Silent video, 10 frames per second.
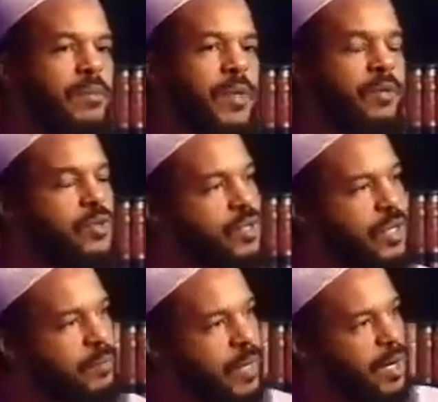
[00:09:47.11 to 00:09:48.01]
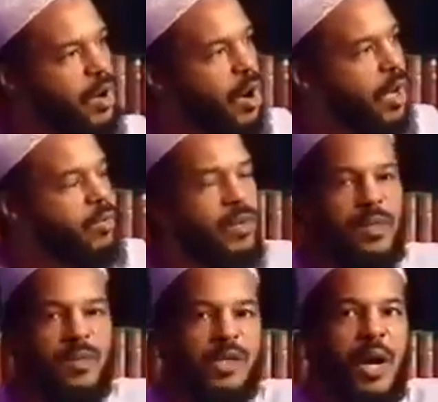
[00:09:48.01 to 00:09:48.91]
It was just a big hall
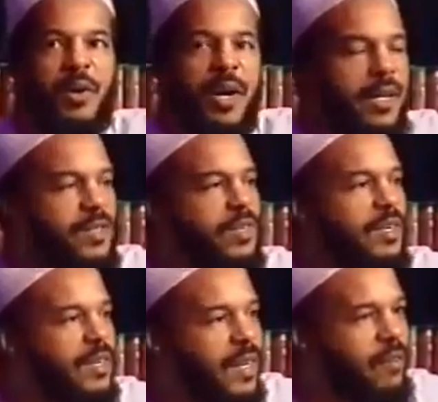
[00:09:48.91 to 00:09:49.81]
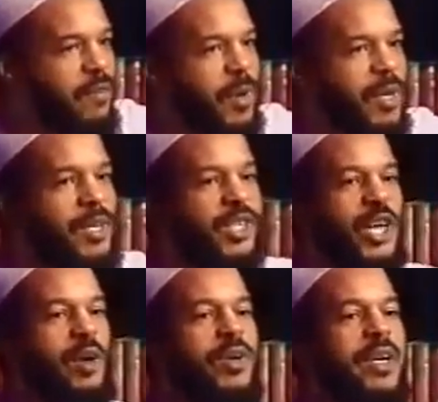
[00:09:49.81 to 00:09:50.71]
with shower heads and everybody
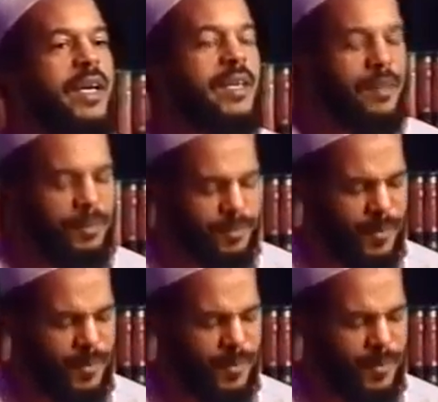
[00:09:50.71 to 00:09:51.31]
showered naked.